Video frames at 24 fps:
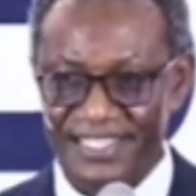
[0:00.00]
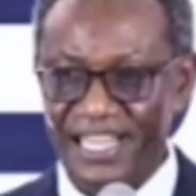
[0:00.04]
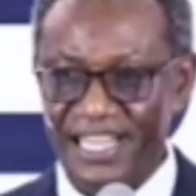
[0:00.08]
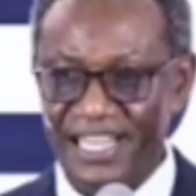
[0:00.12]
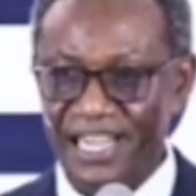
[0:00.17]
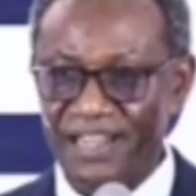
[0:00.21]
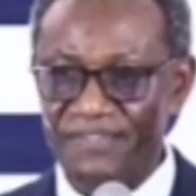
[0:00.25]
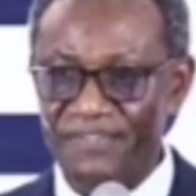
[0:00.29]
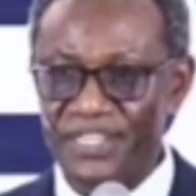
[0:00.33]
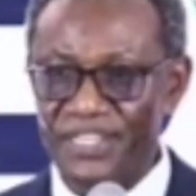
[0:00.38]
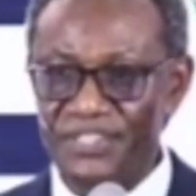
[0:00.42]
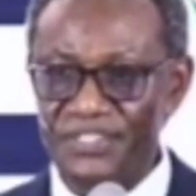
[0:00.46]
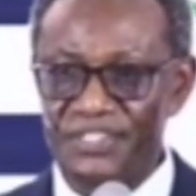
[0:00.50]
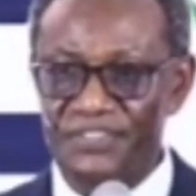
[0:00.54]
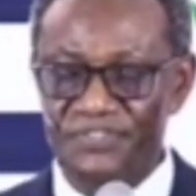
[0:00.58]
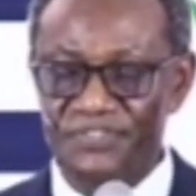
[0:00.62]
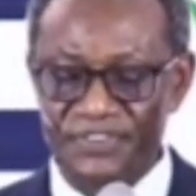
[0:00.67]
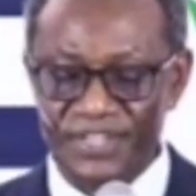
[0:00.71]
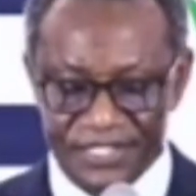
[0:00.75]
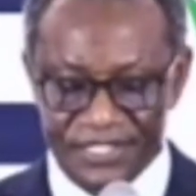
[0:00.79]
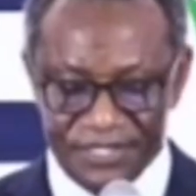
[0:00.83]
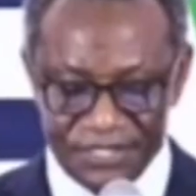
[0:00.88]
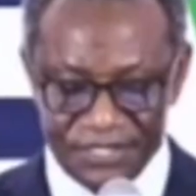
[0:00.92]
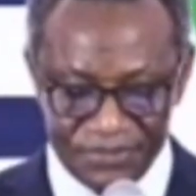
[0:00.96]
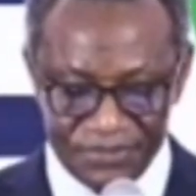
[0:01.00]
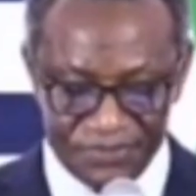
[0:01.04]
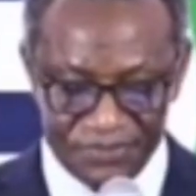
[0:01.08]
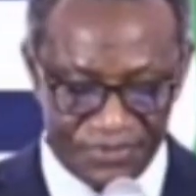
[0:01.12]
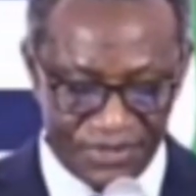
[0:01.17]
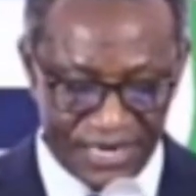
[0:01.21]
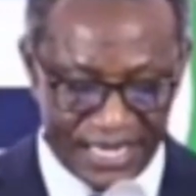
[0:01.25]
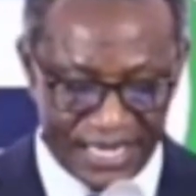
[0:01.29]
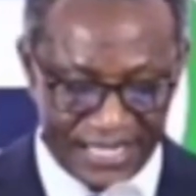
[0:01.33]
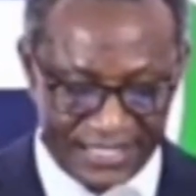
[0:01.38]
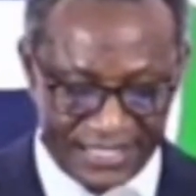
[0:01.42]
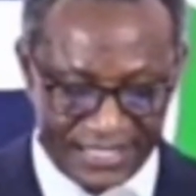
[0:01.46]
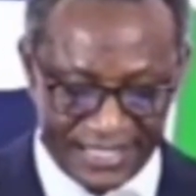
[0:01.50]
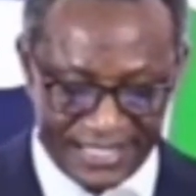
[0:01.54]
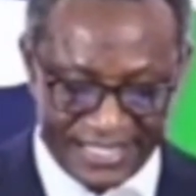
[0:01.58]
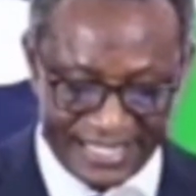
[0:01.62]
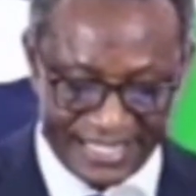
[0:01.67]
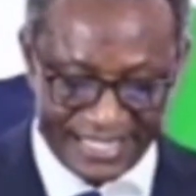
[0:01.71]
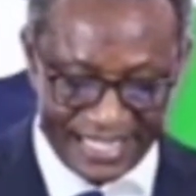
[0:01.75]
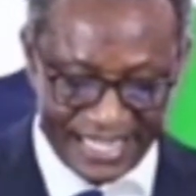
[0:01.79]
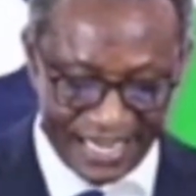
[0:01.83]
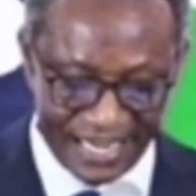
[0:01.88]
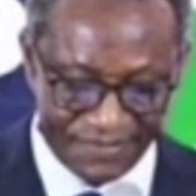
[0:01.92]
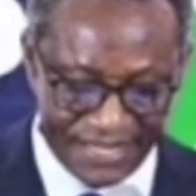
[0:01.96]
they have the youthful exuberance,
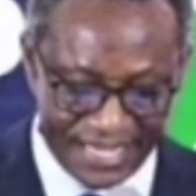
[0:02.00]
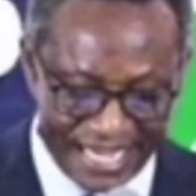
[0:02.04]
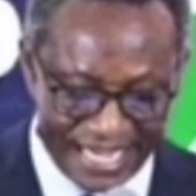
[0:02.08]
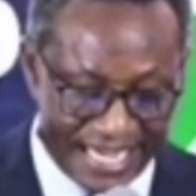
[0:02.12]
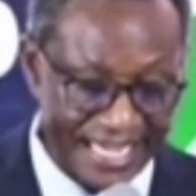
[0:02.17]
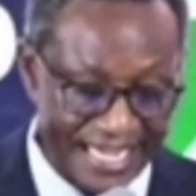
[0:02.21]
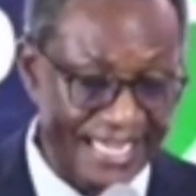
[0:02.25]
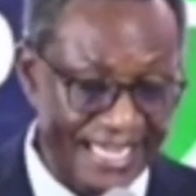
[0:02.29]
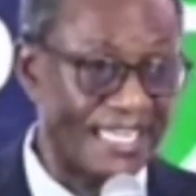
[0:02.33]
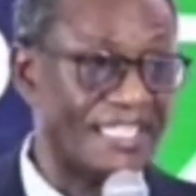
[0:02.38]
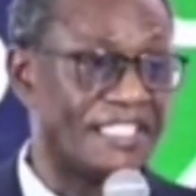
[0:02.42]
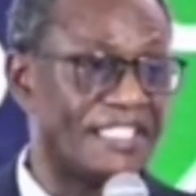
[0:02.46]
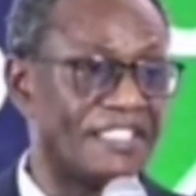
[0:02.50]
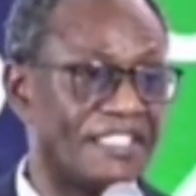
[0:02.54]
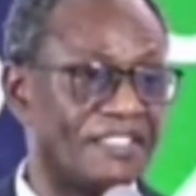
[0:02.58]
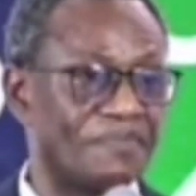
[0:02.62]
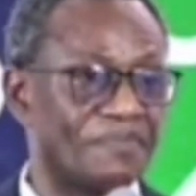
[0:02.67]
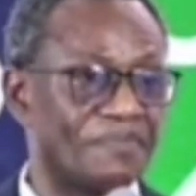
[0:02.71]
they have the energy.